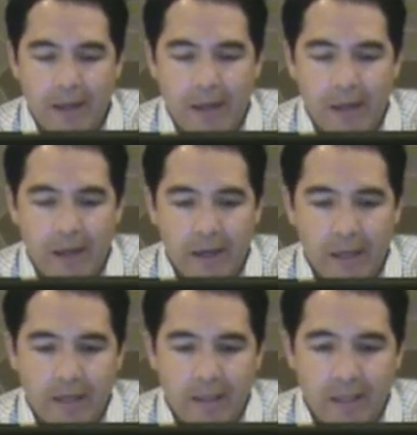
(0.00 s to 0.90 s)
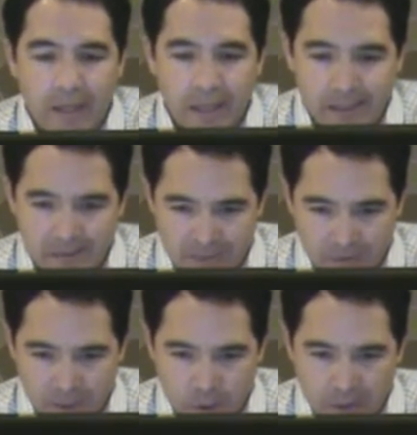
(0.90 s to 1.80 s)
And
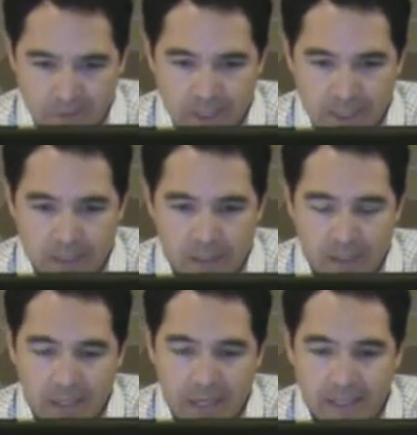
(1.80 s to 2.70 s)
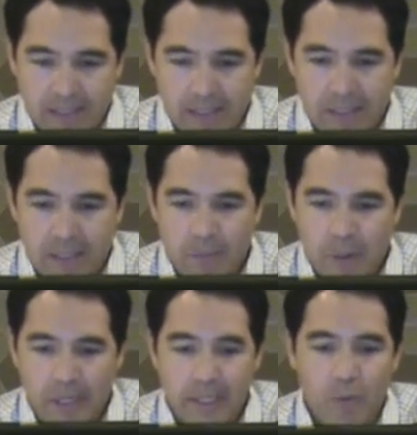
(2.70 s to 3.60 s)
that sort of next to the last, that number
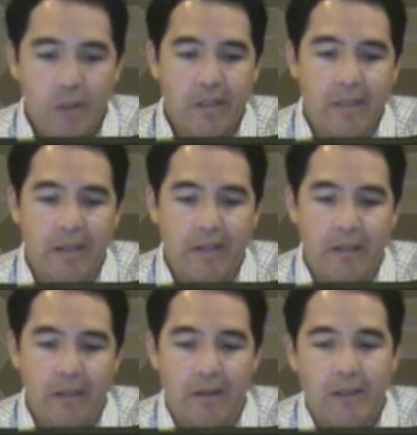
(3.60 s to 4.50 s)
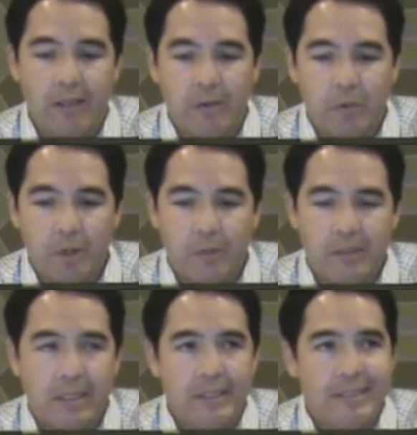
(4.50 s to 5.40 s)
81 down there,
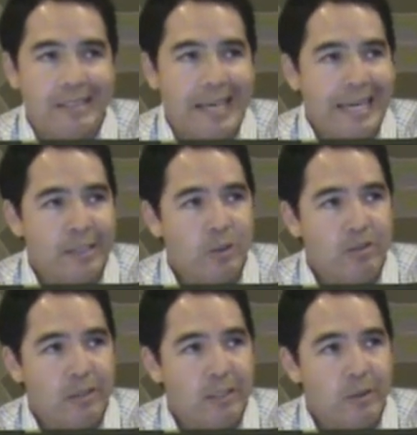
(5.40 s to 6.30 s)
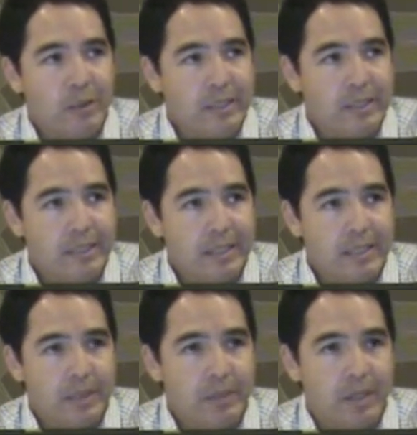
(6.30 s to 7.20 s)
represents the annual increase in
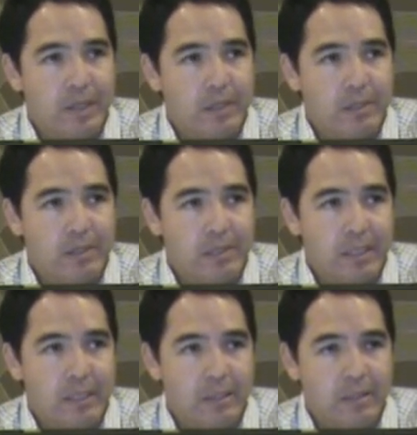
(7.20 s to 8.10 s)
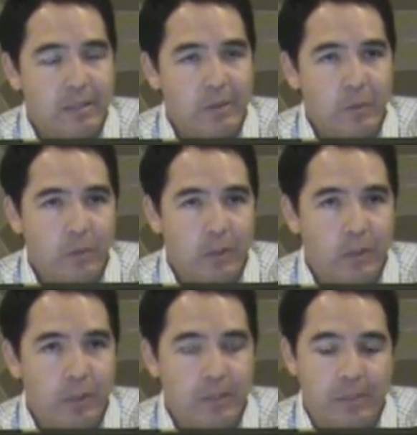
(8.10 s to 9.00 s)
asthma hospitalizations that we would
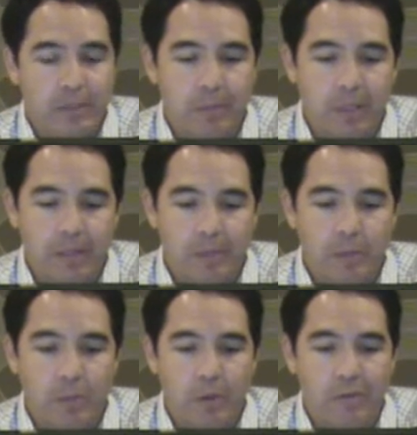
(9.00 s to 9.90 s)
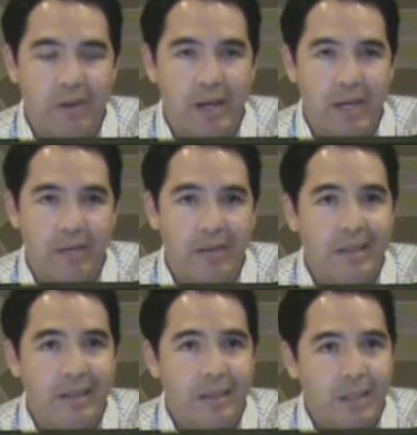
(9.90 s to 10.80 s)
attribute to PM
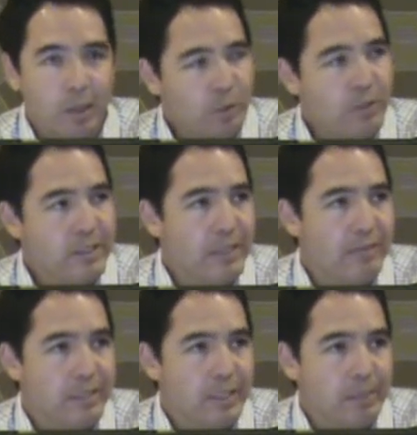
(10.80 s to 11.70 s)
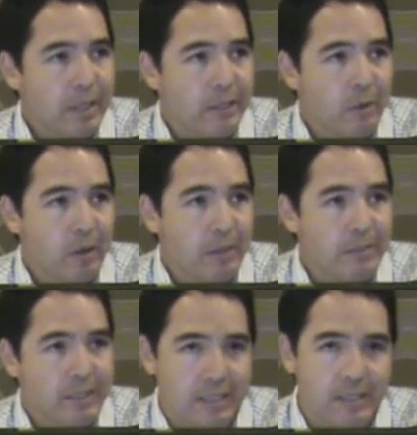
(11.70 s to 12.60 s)
2.5 over 17
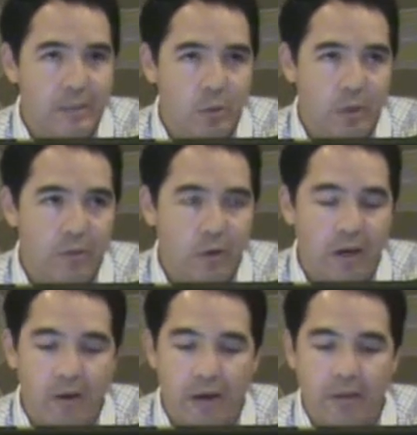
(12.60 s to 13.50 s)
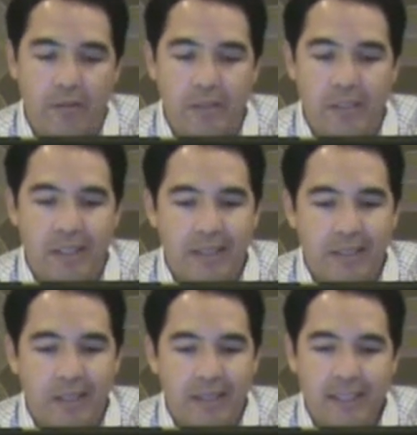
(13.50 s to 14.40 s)
micrograms, and that's a 24-hour average.
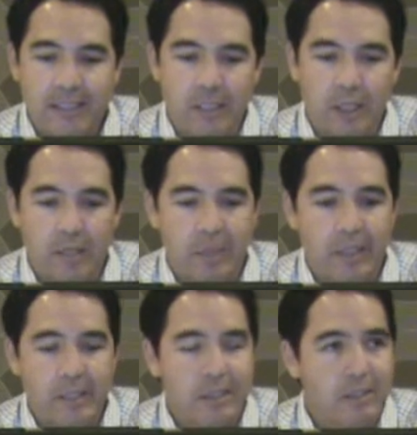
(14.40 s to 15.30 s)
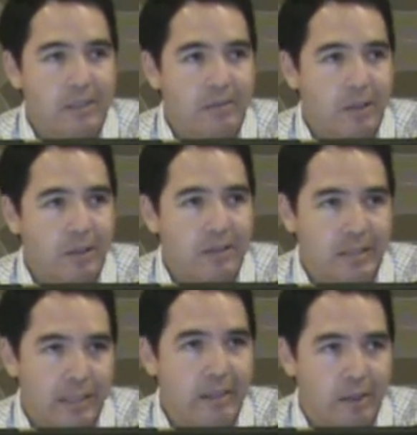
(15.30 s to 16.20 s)
And that's the combination of our
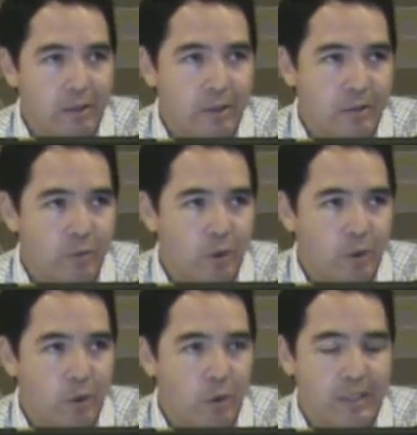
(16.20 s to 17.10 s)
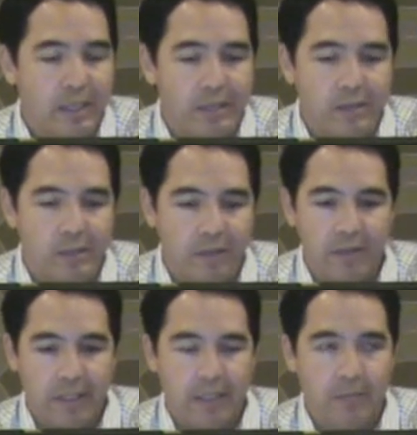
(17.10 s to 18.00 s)
second, third, and fourth quartile. So
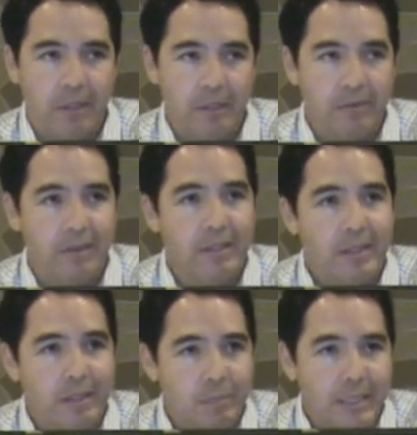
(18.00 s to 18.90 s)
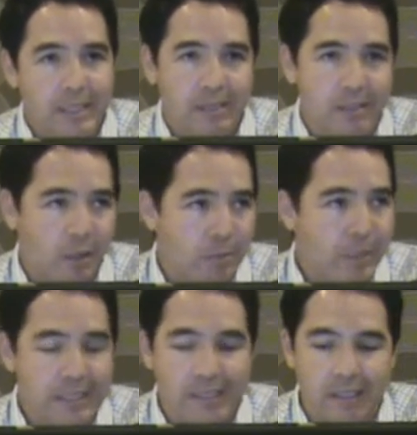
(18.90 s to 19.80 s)
everything above basically our
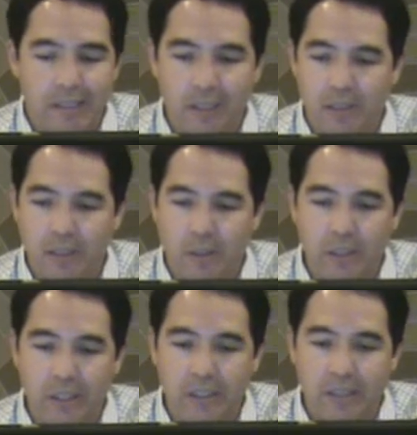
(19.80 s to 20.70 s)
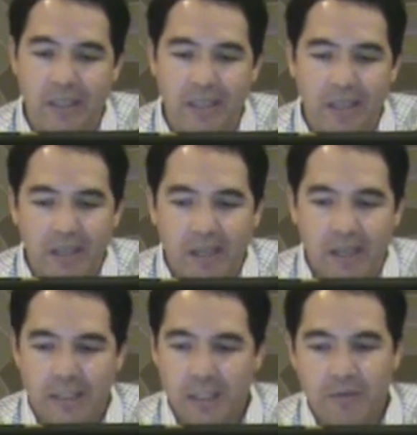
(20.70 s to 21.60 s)
baseline concentration.
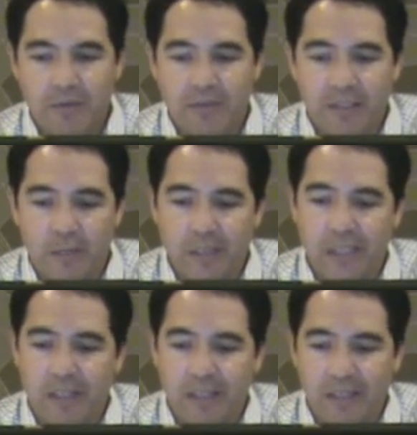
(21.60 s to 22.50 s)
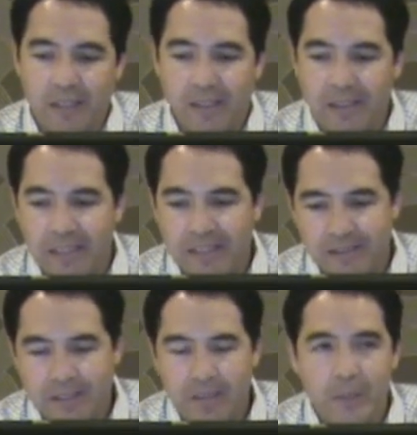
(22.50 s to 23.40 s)
And just for fun, we calculated
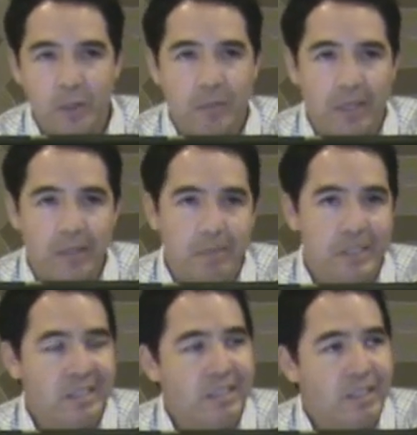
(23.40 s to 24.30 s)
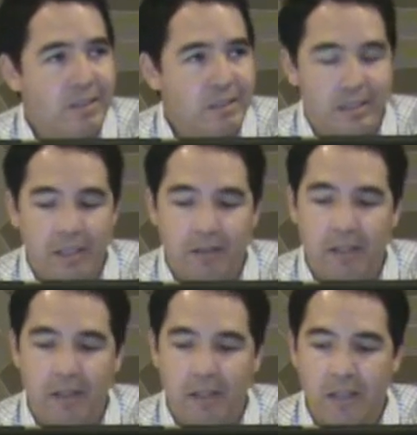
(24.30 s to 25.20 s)
that comes to about $1 million in
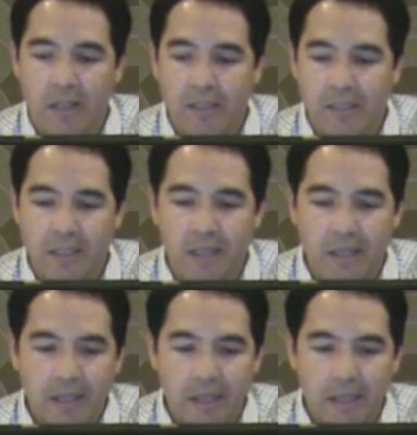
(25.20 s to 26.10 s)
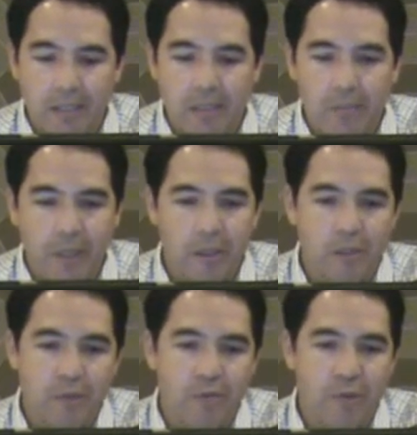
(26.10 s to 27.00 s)
healthcare costs. And
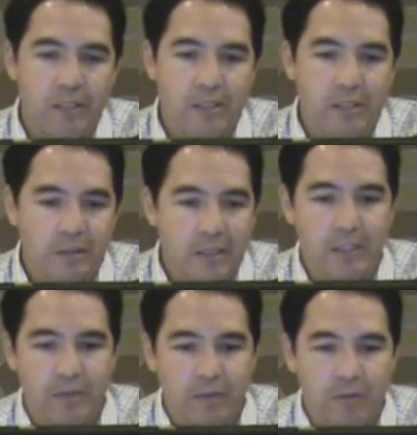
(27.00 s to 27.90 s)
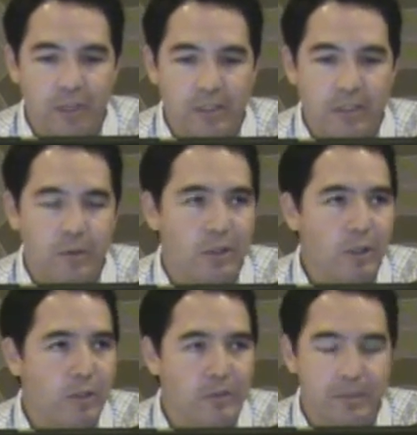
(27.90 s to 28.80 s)
compared to Fresno, this is for Fresno and
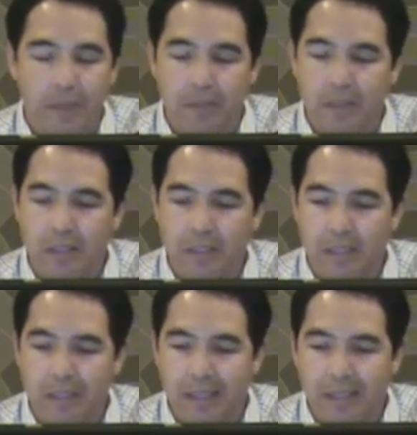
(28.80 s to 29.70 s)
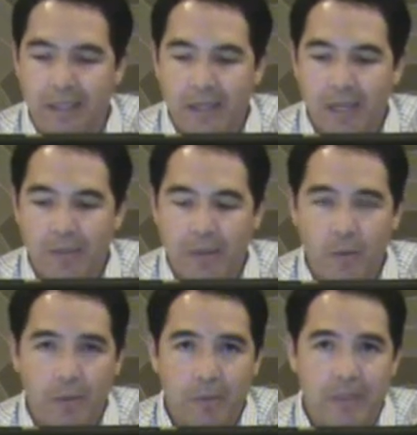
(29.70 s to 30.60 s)
Clovis population,
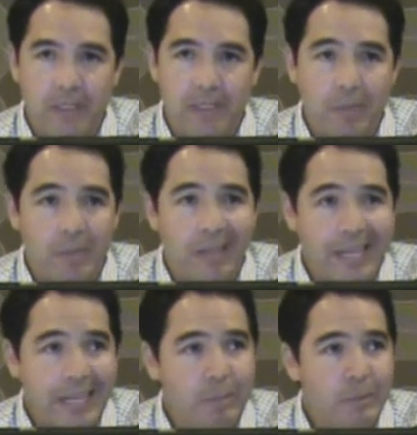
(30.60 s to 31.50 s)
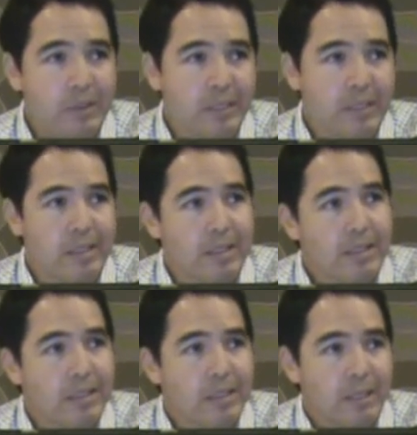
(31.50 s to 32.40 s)
it represents about 8%
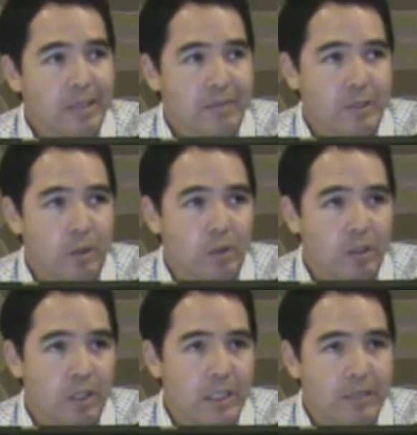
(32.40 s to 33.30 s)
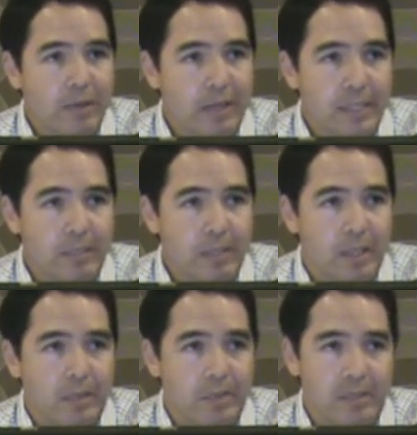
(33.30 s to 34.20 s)
of the total cost for asthma
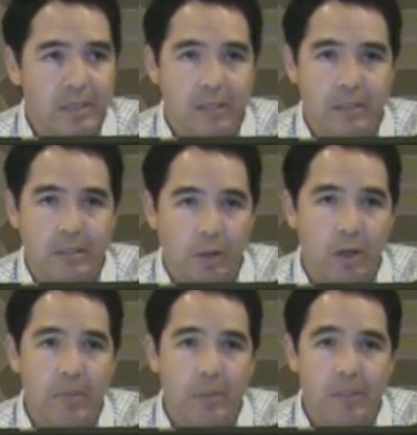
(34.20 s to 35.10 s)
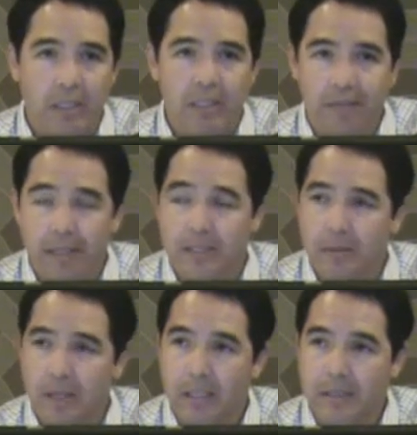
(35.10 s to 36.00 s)
hospitalizations, or 8% of
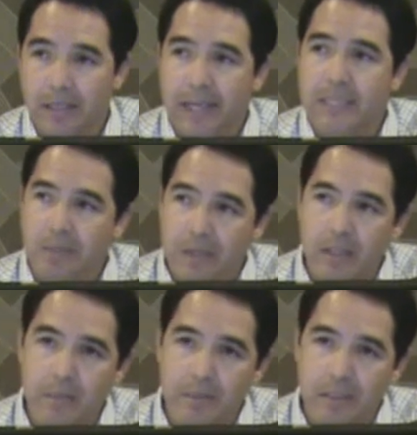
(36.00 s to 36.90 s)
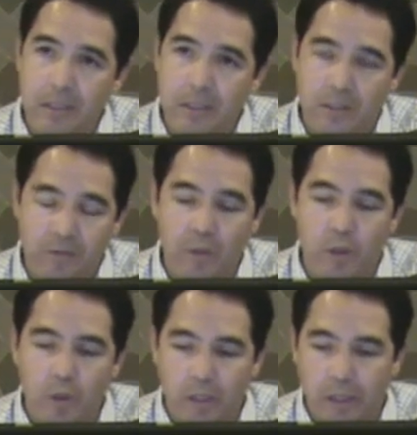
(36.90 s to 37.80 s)
asthma hospitalizations for the
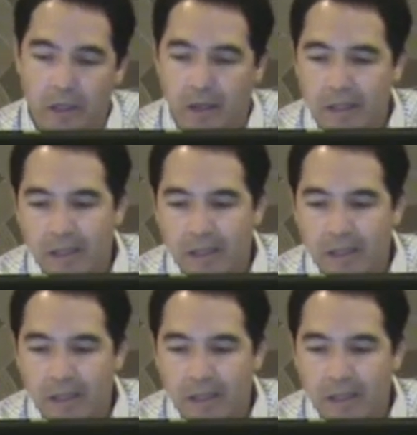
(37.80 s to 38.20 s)
whole year.